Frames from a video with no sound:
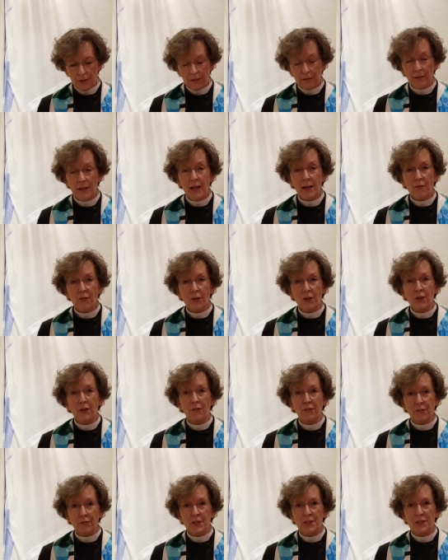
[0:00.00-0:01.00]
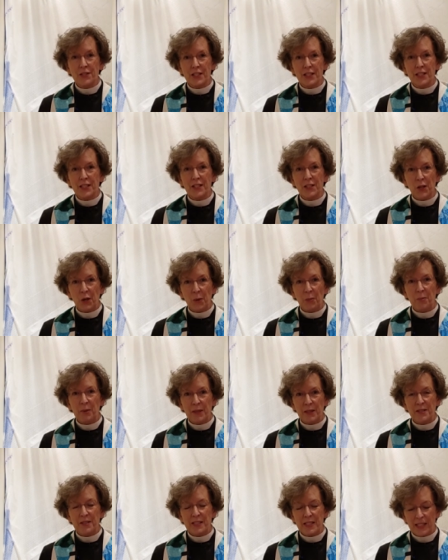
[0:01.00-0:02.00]
never visited a
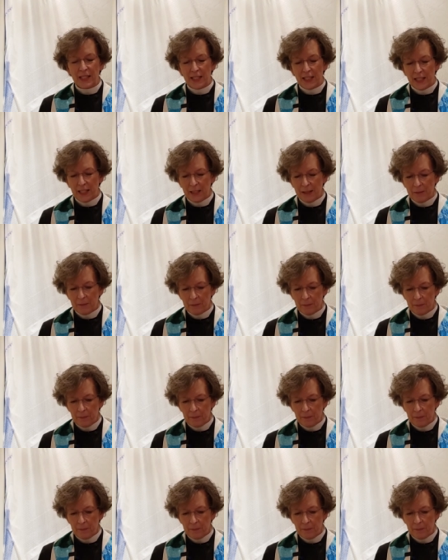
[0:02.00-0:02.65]
big city.